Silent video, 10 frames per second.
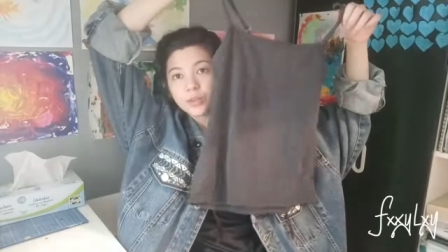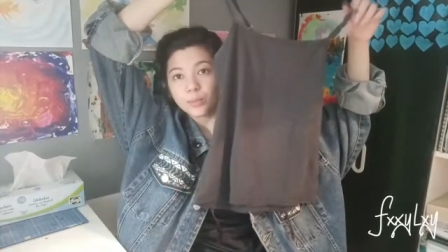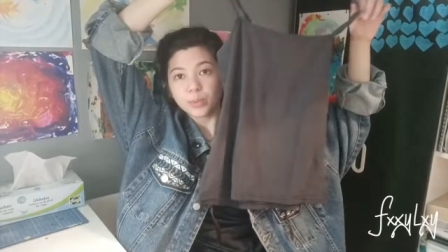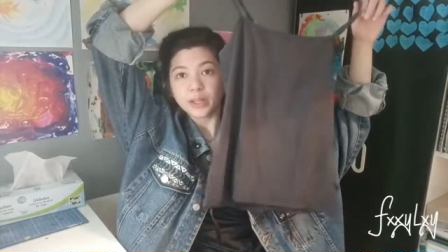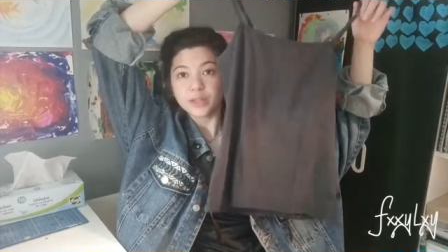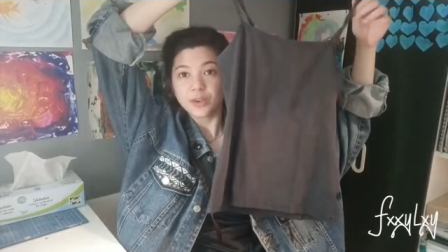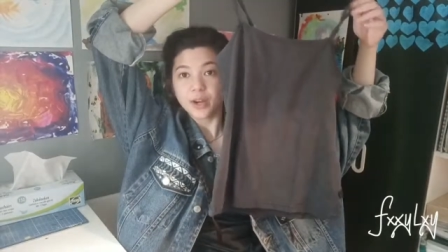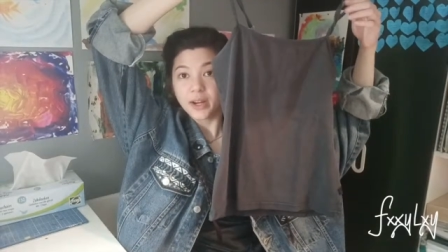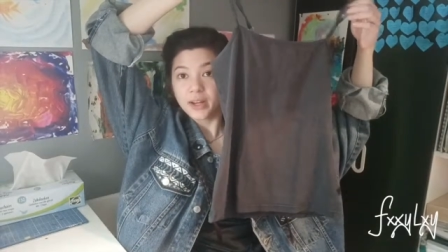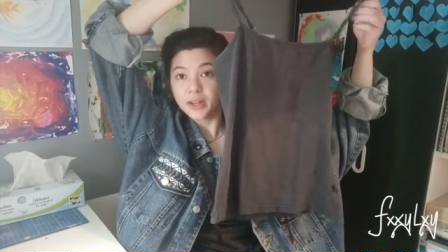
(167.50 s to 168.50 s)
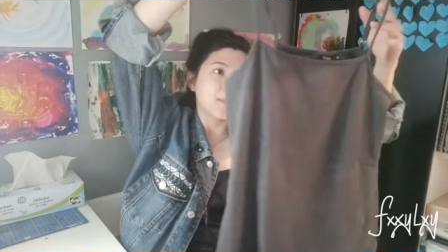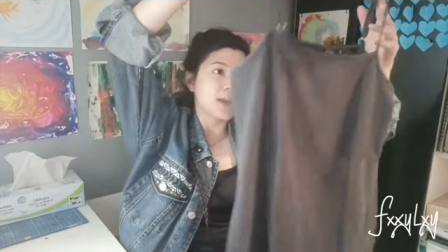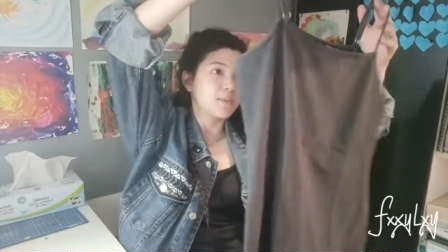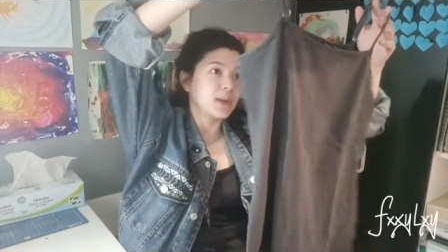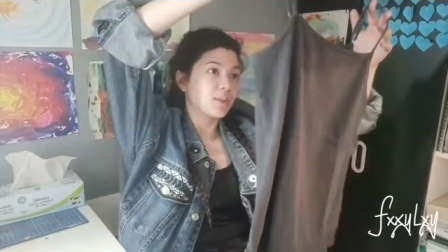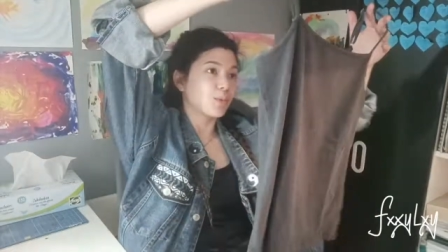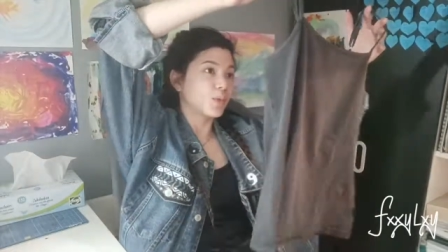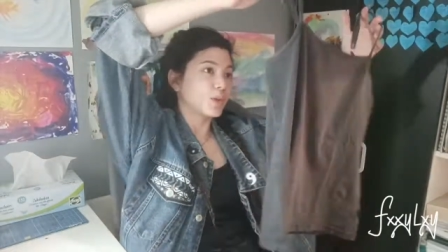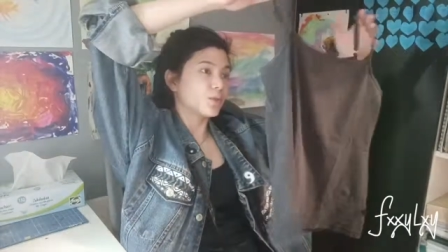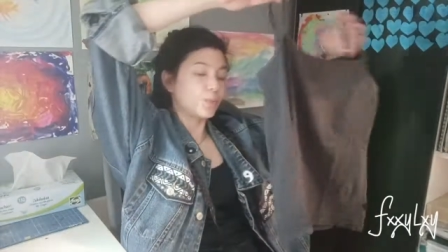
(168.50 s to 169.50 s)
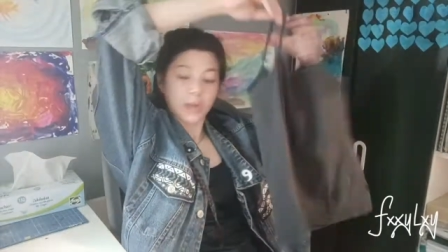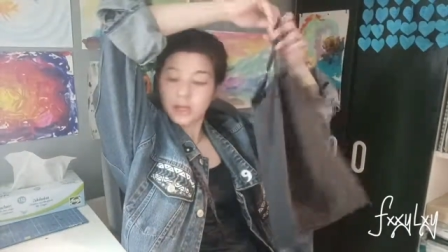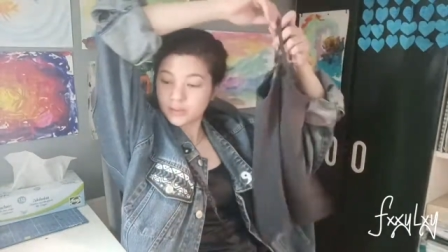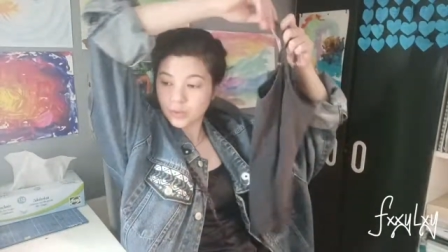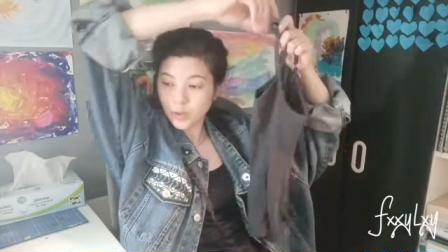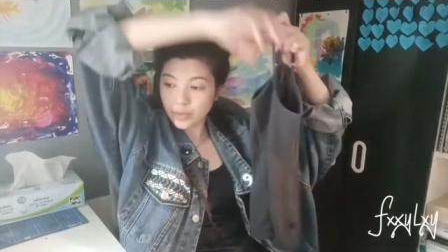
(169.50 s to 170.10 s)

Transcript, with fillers: plain gray maybe I'm going to paint on